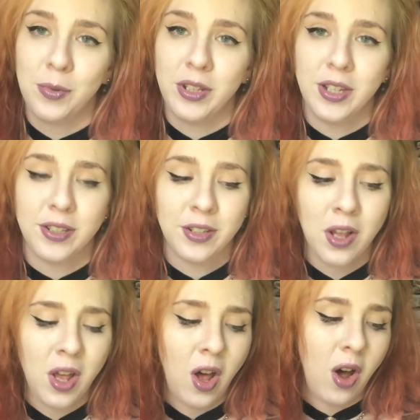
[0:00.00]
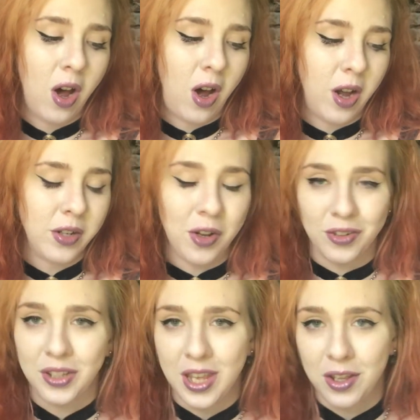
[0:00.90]
release on
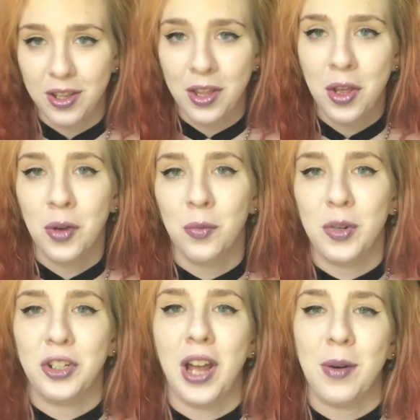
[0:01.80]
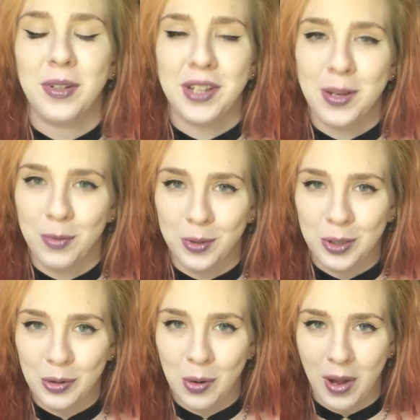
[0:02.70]
Dolls Kill, which I was able
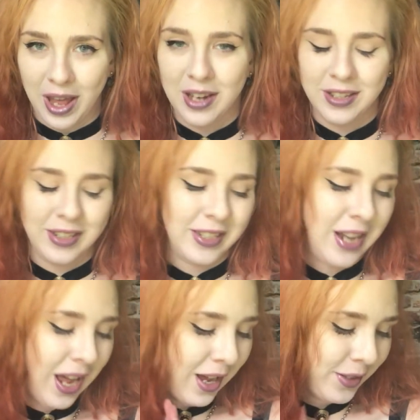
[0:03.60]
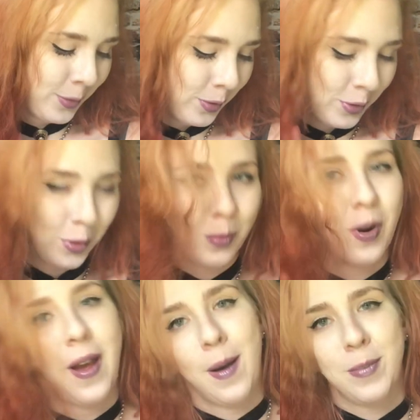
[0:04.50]
to go ahead and snag, so I was
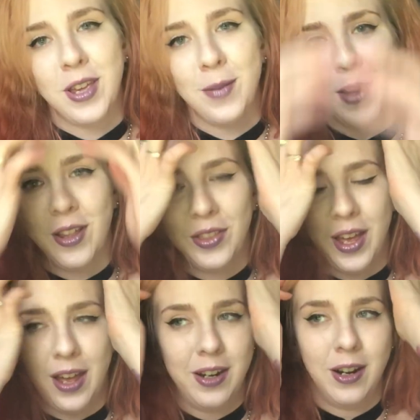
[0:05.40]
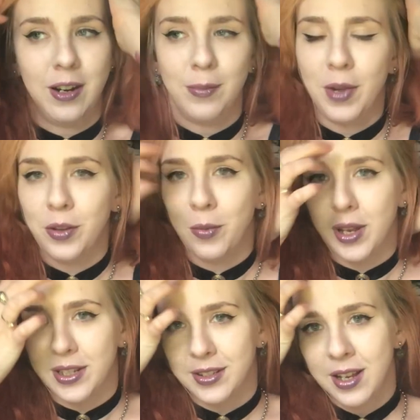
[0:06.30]
super happy about that.
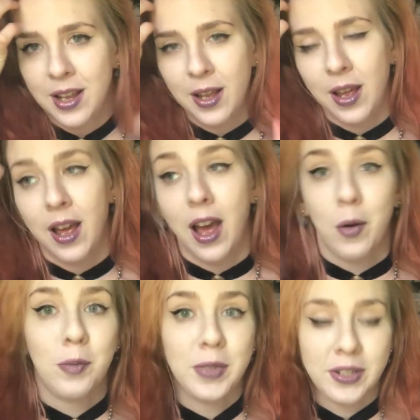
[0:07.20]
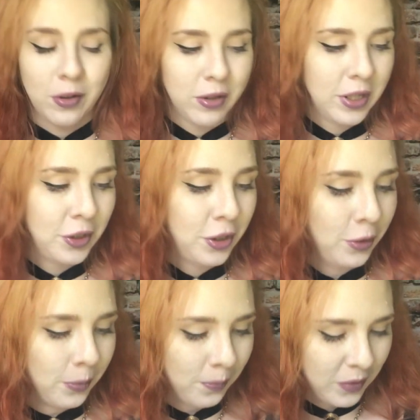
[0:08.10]
Otherwise, I would have missed out on these too.